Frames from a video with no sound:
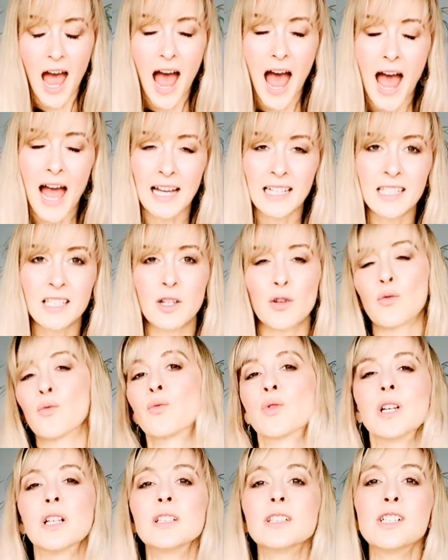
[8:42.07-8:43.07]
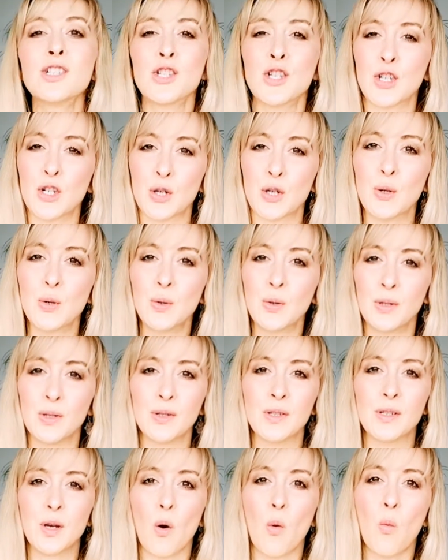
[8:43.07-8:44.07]
and really
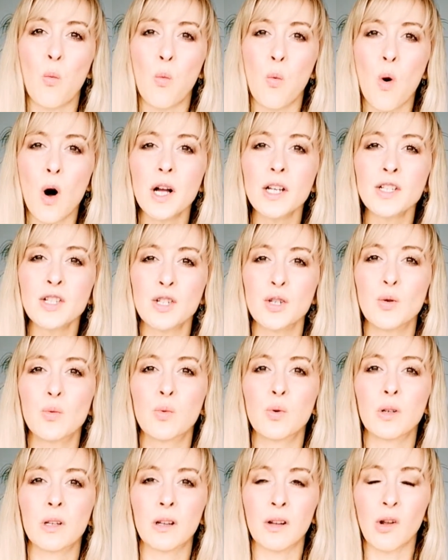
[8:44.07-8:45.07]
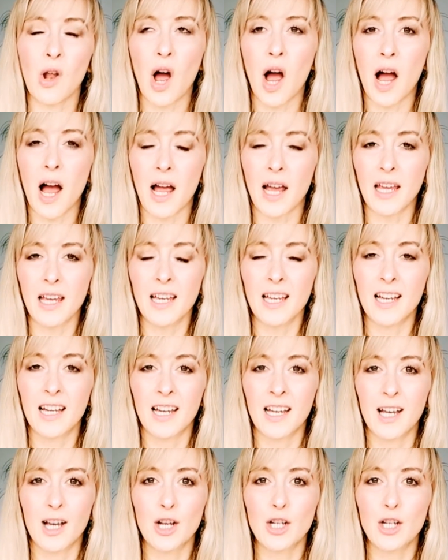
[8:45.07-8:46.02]
choose what you would like